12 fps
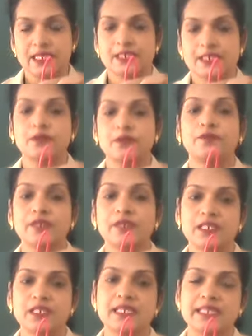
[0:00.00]
So
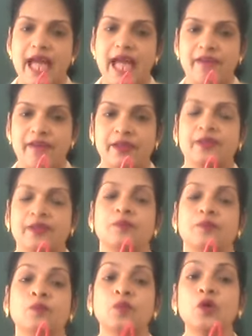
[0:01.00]
which is having
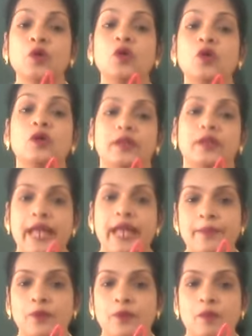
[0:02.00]
more
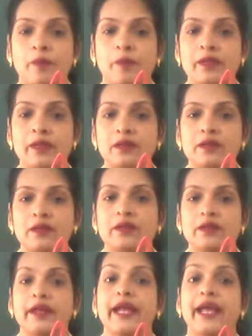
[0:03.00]
dipole moment?
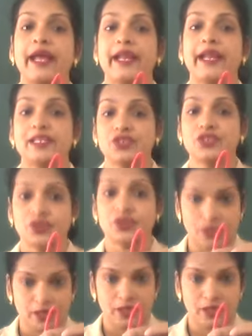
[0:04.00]

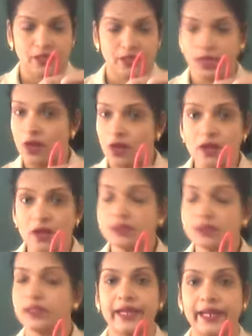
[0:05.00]
NH3, not
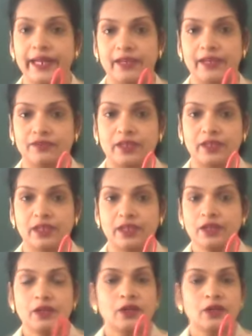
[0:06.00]
NF3.
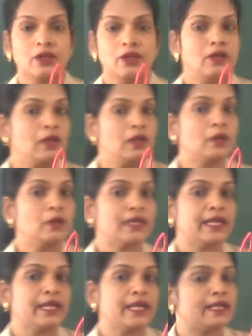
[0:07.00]

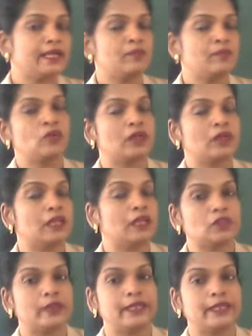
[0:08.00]
Looking at that more
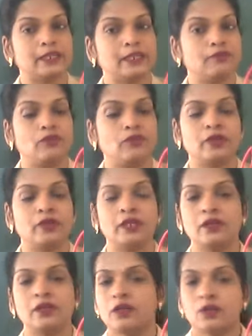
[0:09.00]
electronegative
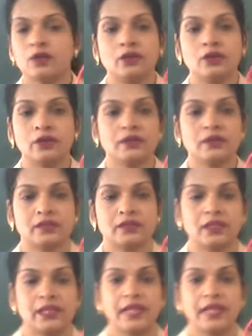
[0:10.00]
fluorine, don't
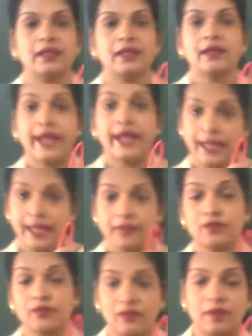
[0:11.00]
think that
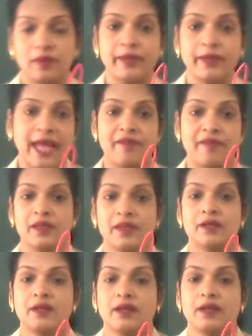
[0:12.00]
NF3 will be
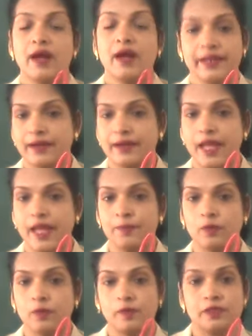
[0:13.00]
having higher
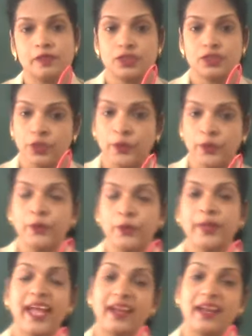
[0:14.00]
dipole moment. No,
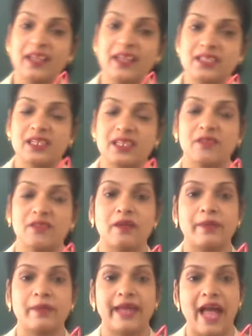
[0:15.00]
NH3 will
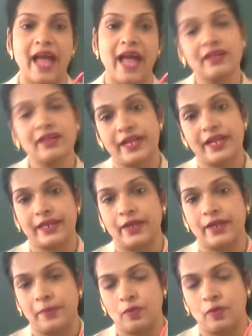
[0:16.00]
be having higher
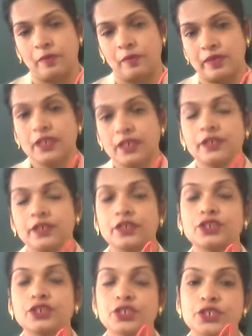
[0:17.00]
dipole moment.
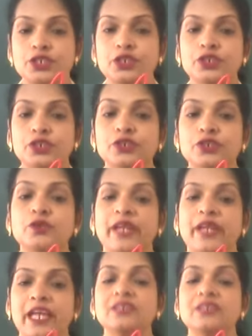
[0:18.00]
This is due to
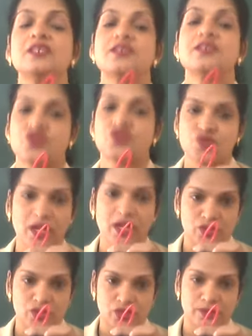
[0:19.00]
its
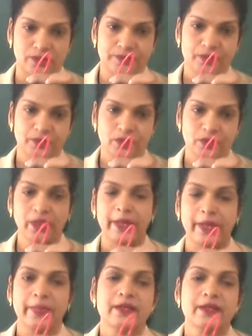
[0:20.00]
structure. Okay.